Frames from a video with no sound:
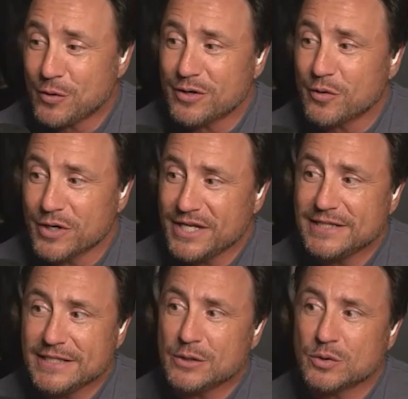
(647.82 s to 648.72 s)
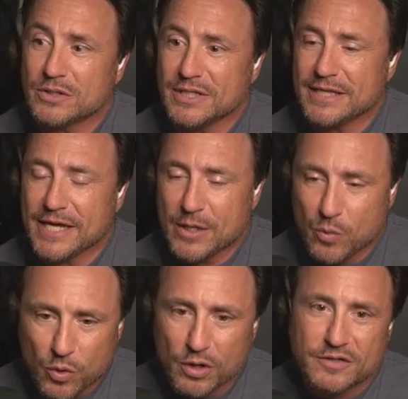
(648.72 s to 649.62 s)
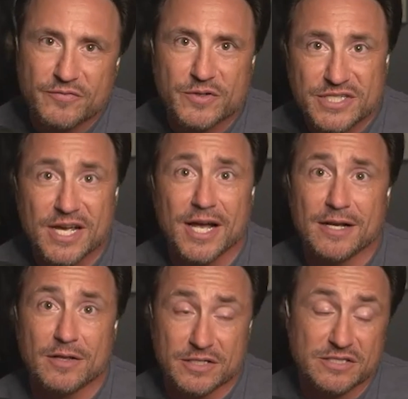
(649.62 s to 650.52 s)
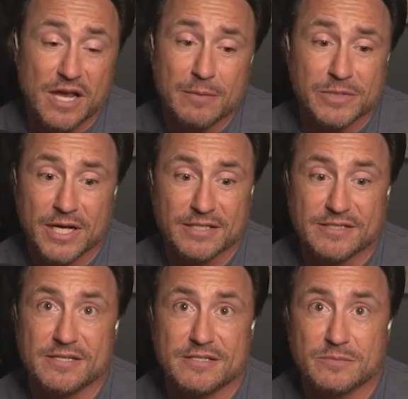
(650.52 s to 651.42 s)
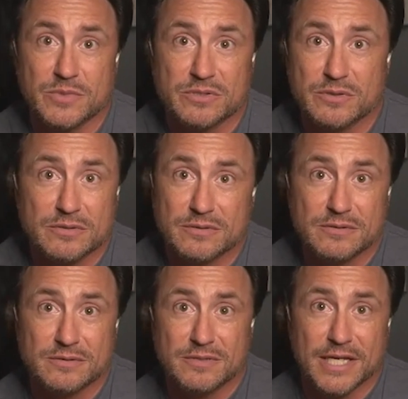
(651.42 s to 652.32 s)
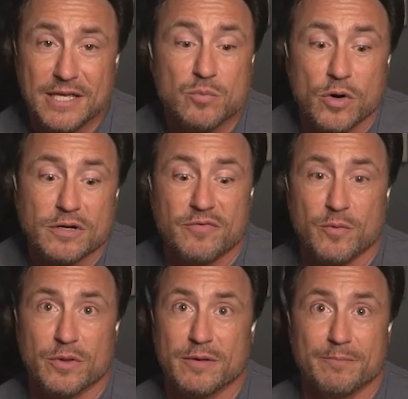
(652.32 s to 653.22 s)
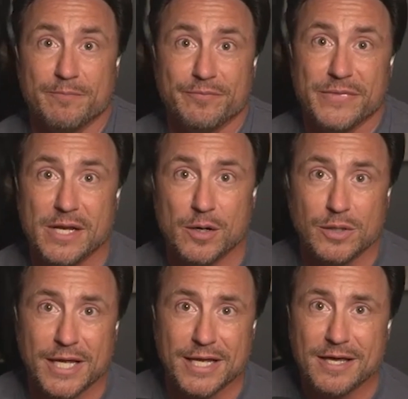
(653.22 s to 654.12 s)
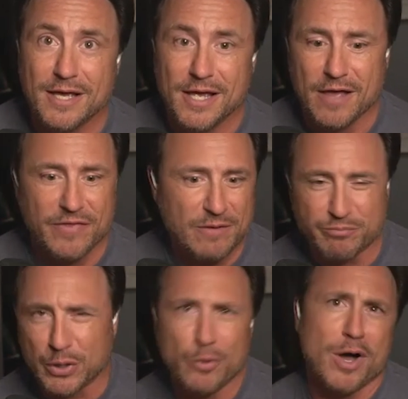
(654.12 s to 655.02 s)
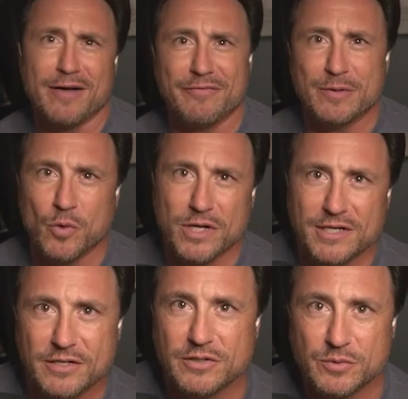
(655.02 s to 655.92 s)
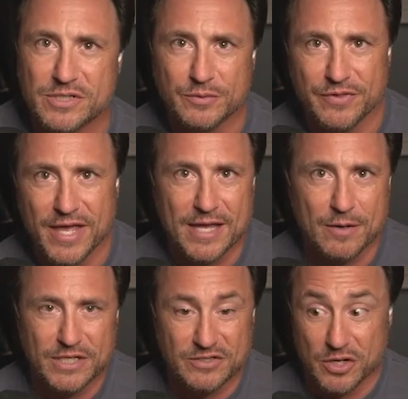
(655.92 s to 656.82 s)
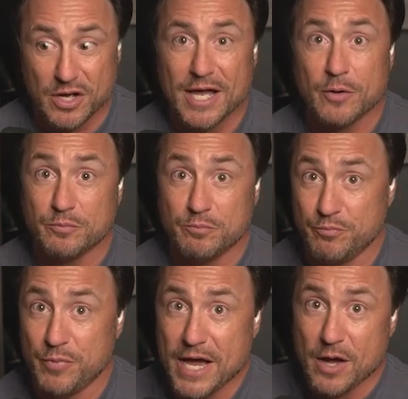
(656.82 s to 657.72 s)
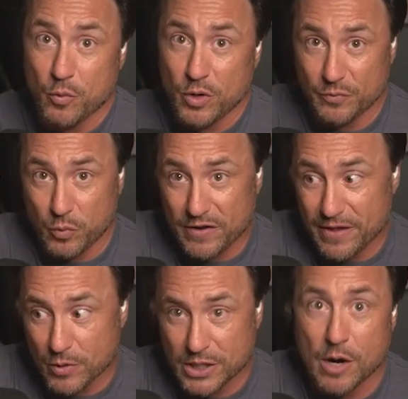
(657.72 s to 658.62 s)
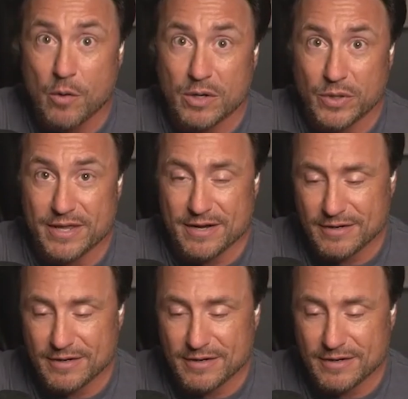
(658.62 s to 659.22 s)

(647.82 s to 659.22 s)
or or he literally like worked for sky like cyberdyne systems yeah like he worked for them you know like and then broke off and wanted to do his own thing when he saw how, how what where they were going with it